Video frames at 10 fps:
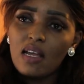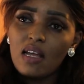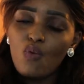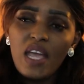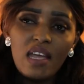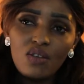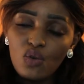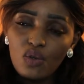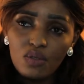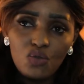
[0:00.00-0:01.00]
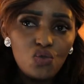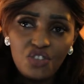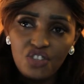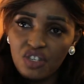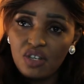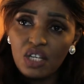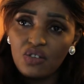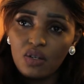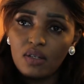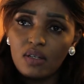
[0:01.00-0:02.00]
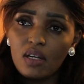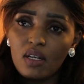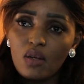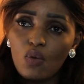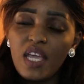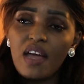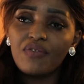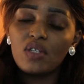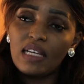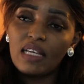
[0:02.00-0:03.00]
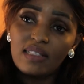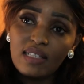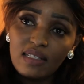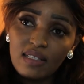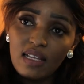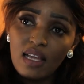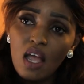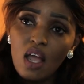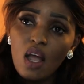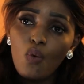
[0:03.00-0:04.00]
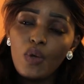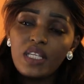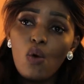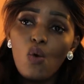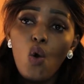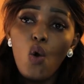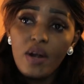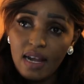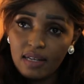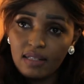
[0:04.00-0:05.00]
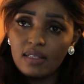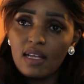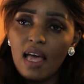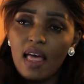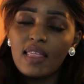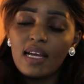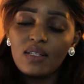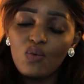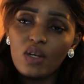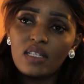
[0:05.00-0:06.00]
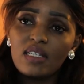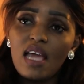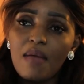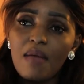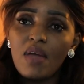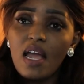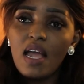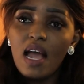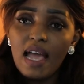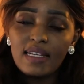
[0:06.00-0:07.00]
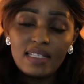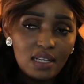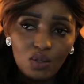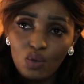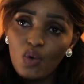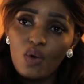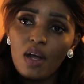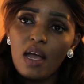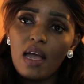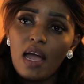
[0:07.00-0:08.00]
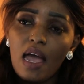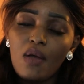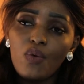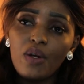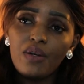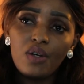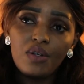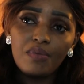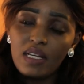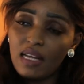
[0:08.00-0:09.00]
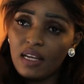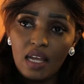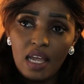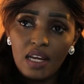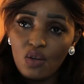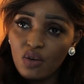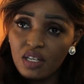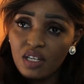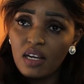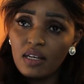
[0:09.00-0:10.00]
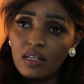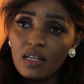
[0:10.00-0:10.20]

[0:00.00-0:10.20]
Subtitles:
We are a new generation. We have to take things with our own hands. And that was the time I said, no, I will not be like any other girl.